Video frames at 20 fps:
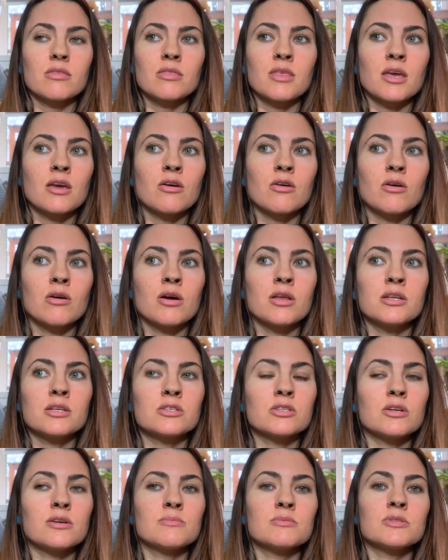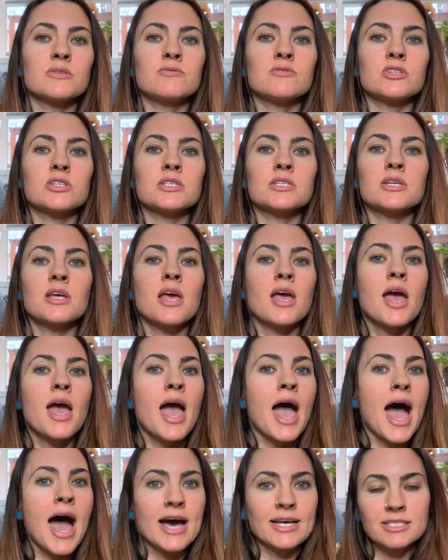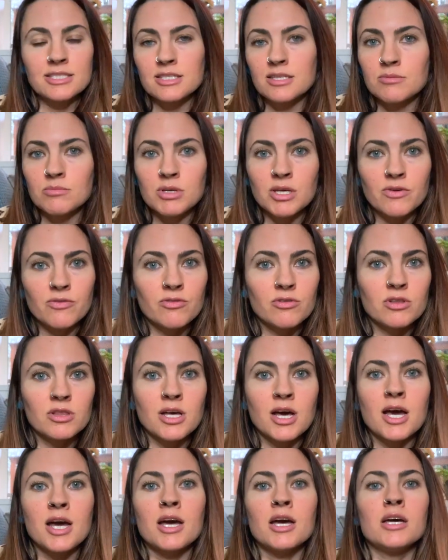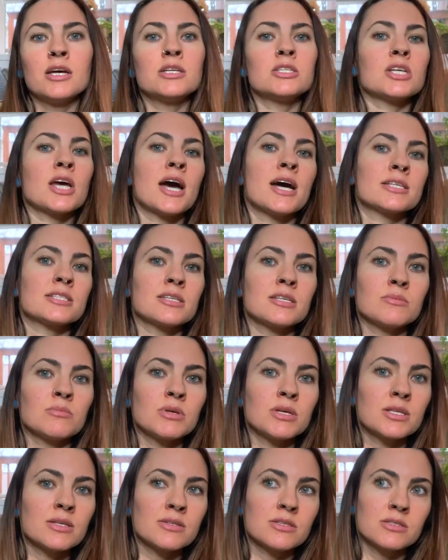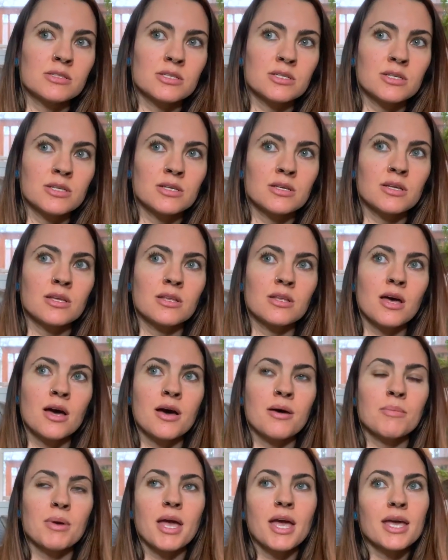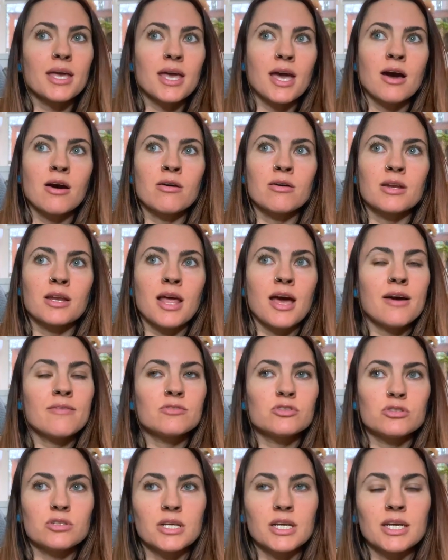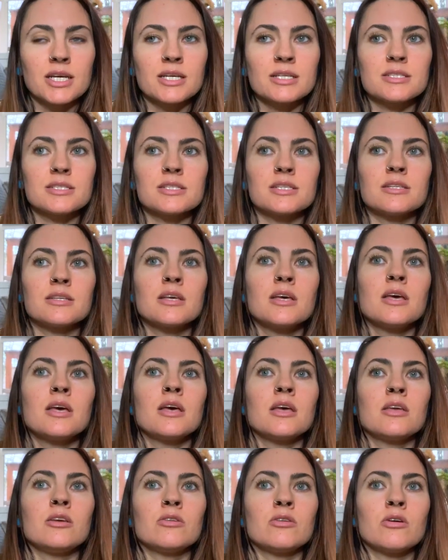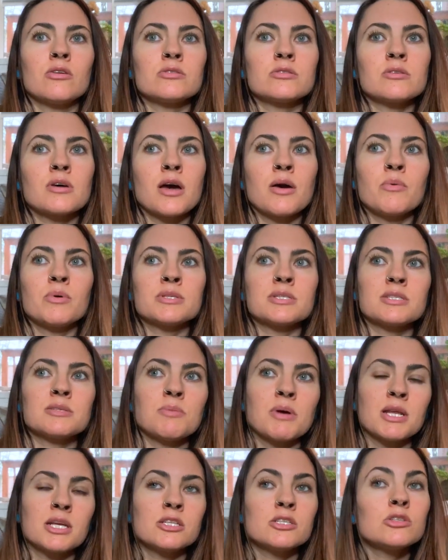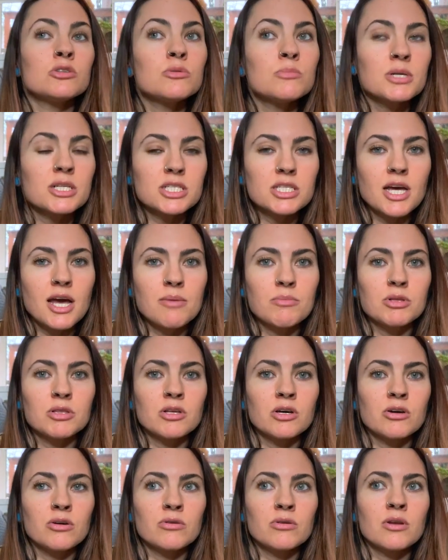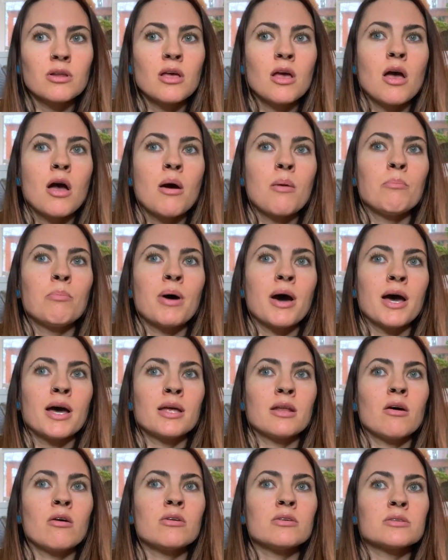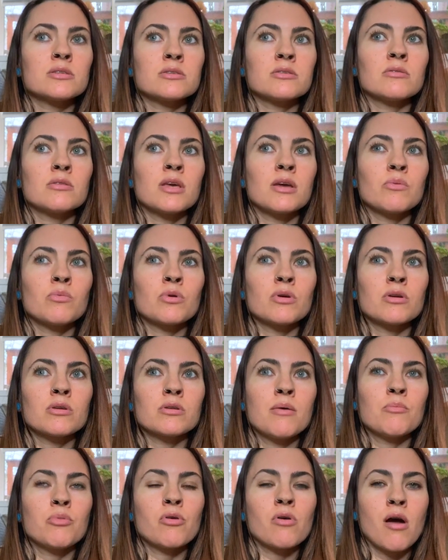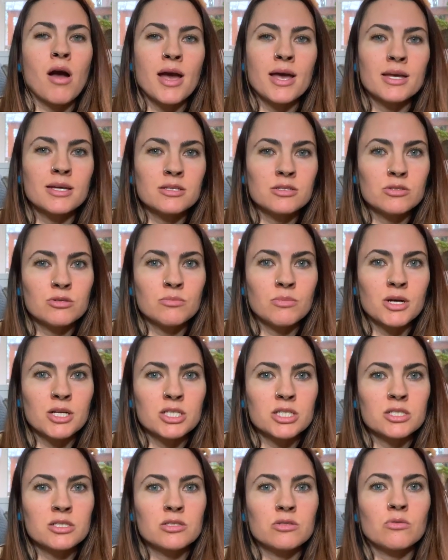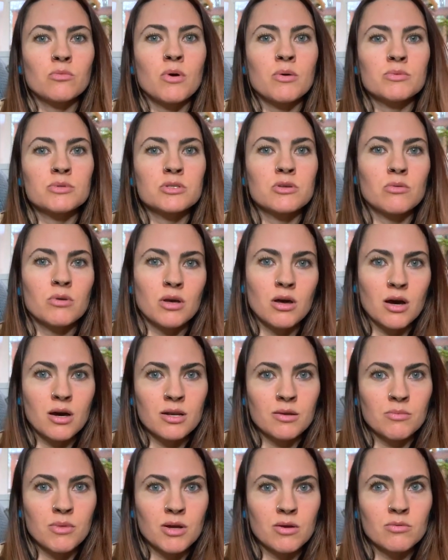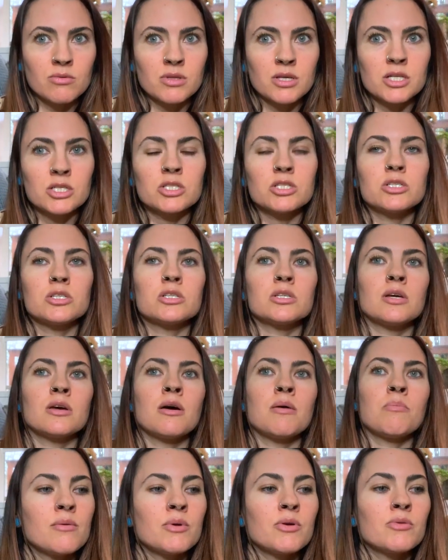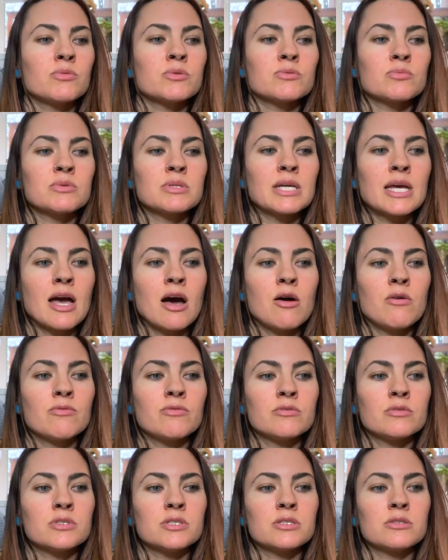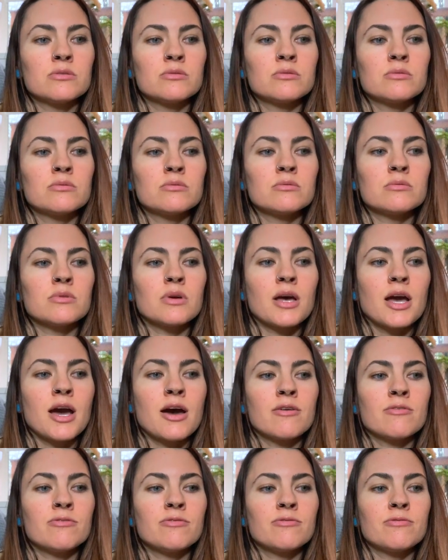could, in terms of just asking me for lunch, asking me to hang out and have drinks, and, you know, so I wasn't spending too much time alone. But also they weren't prying too much as to what was going on in my relationship. It was really helpful to have